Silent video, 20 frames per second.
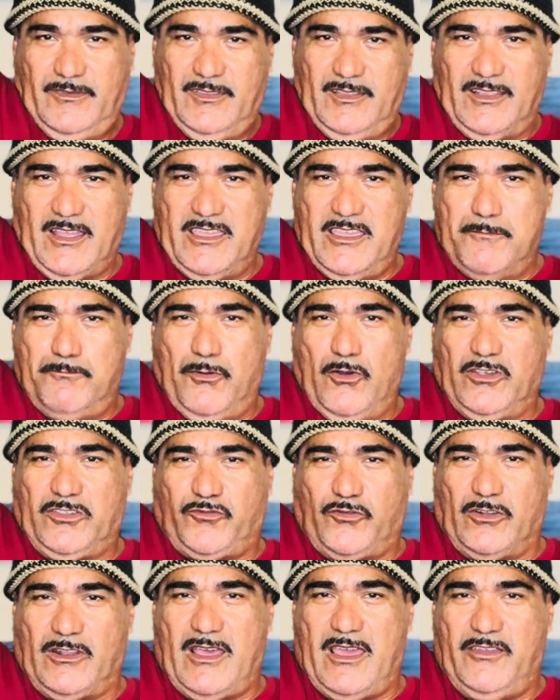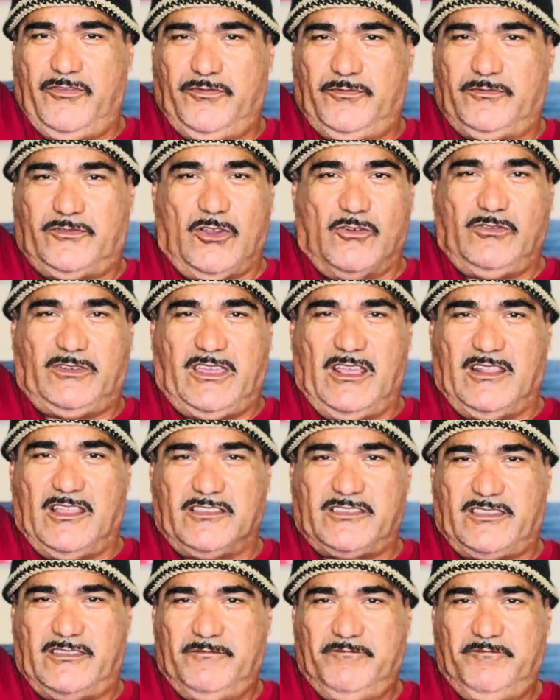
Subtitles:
Laie boys for life. Don't kill us.